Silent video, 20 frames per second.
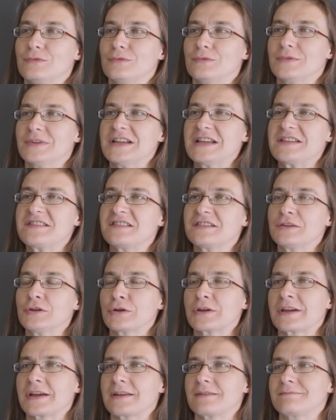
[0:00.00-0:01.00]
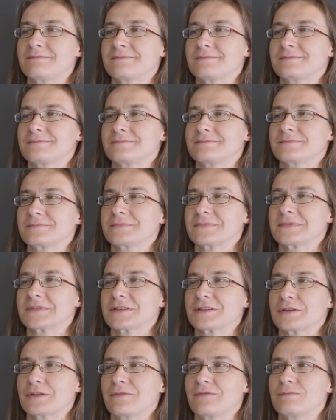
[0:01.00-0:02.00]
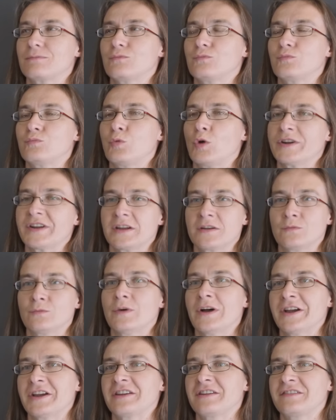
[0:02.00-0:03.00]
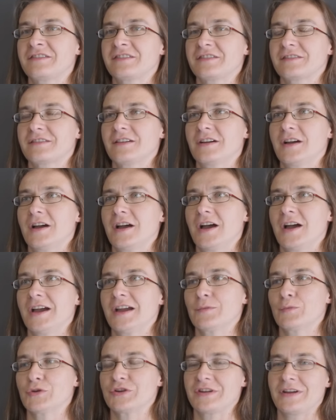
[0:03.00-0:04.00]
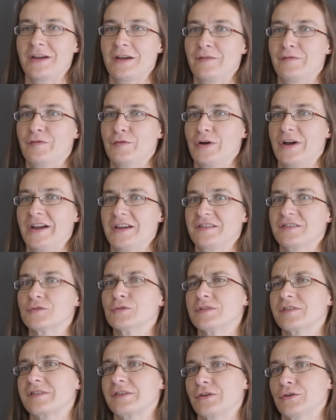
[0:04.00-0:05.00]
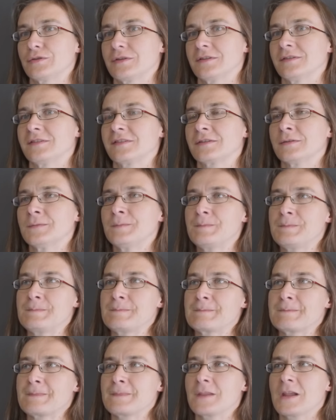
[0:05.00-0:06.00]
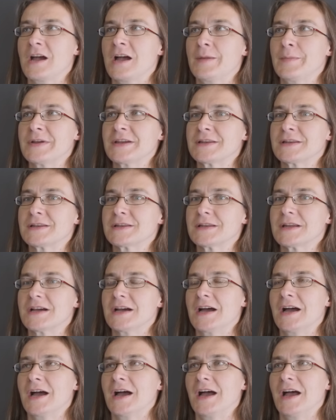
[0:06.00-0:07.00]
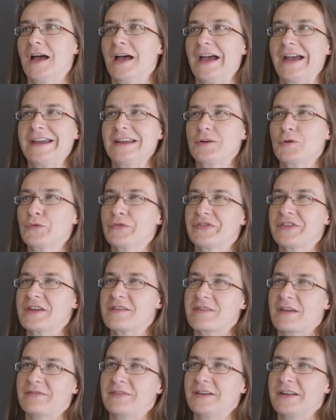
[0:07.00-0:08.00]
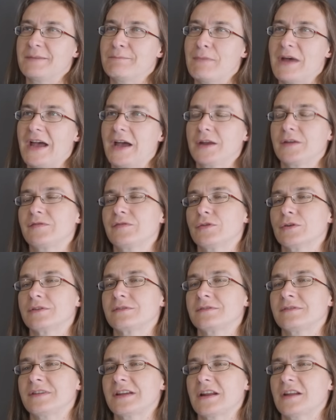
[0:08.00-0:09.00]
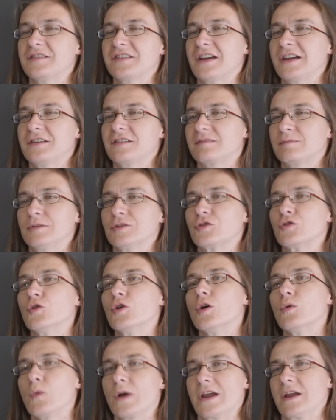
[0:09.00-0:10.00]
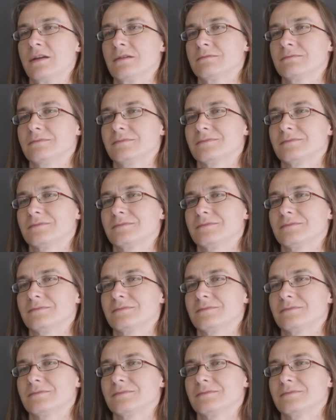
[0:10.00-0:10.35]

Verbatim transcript: Let's look at the, what advice I would have for high school students. I mean, I don't think that the demand for data science will go away.